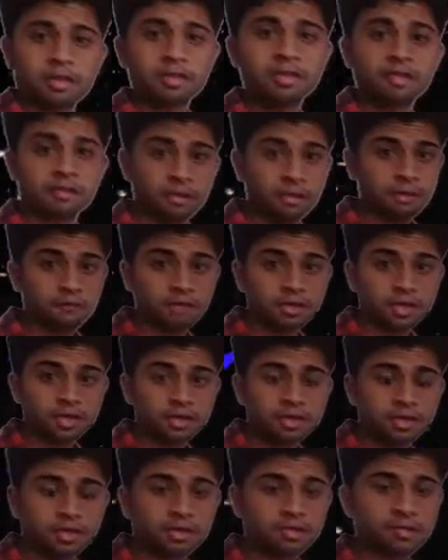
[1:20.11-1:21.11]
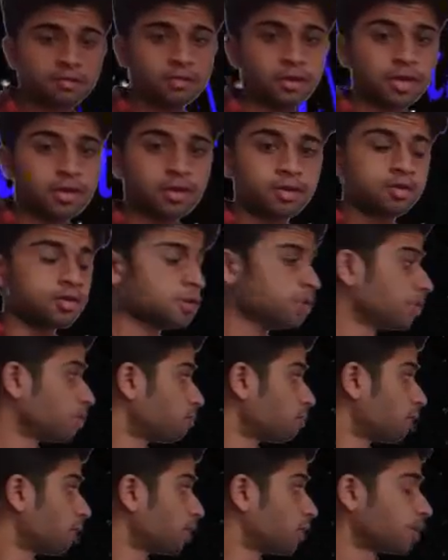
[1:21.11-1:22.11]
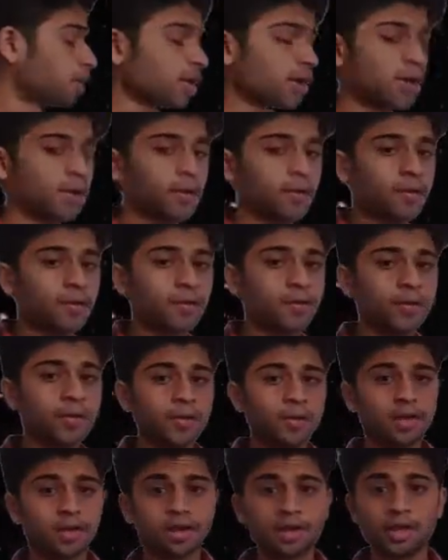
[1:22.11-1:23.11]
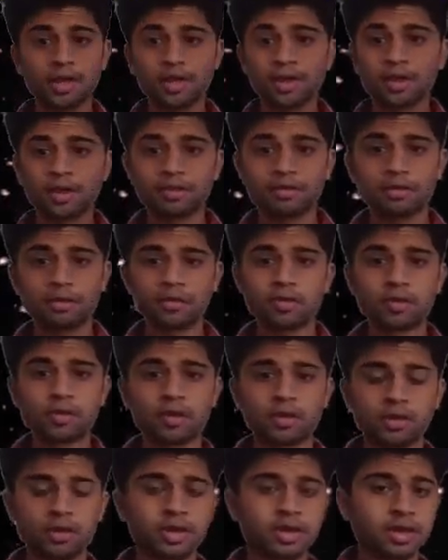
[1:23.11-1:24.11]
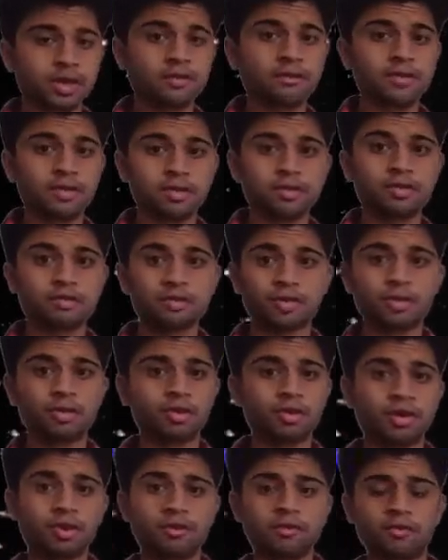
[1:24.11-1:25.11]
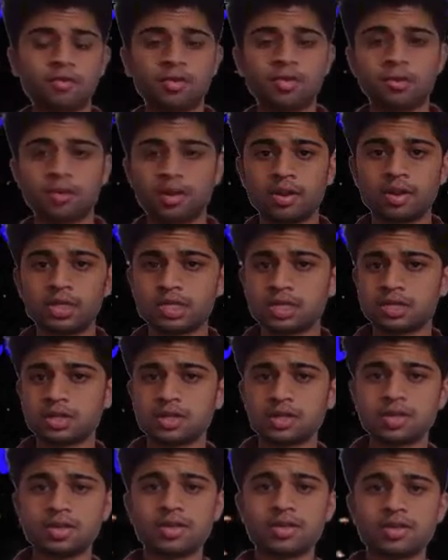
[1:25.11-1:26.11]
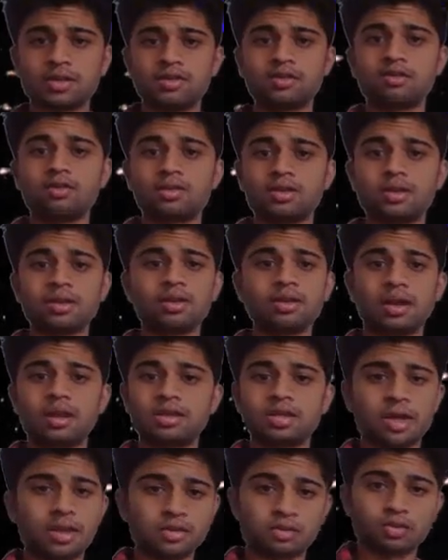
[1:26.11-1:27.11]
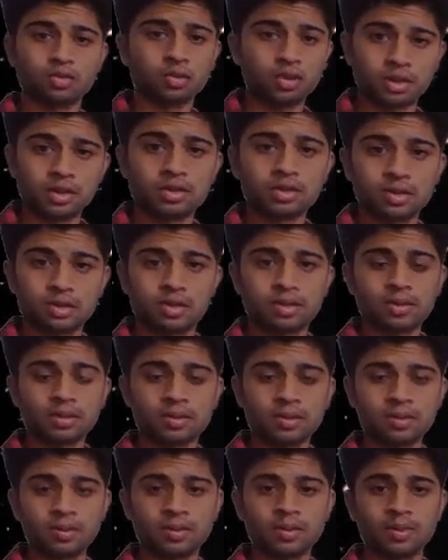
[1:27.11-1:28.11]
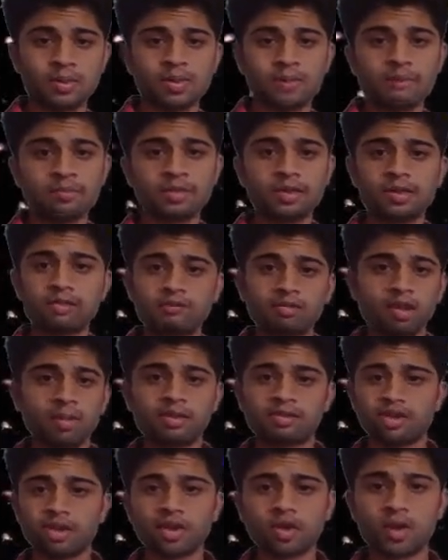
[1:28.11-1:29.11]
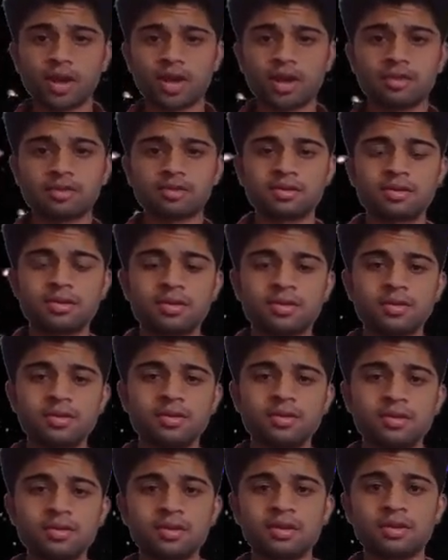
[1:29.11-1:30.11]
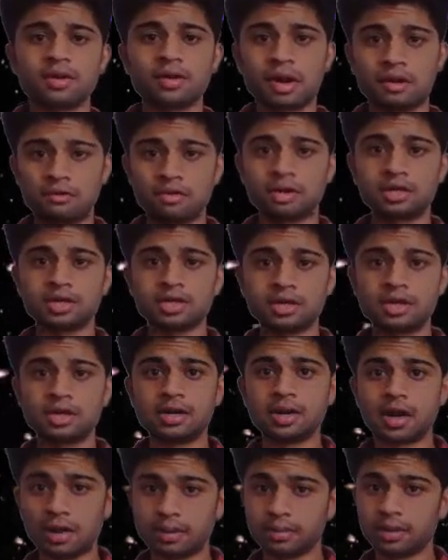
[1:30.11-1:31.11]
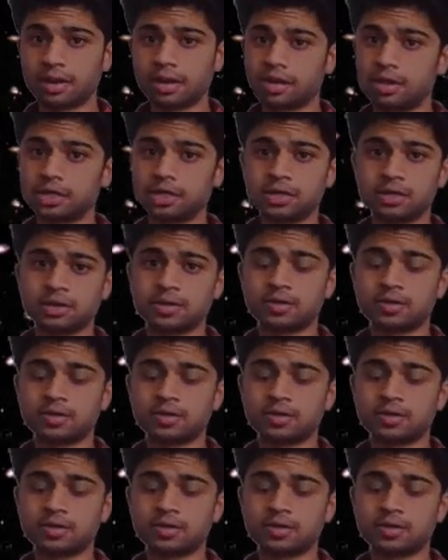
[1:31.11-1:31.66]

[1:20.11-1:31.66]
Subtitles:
equation, what you are seeing right now, T0 is equal to Tf into square root of 1 minus 2 gm by rc square, is famously known as gravitational time dilation.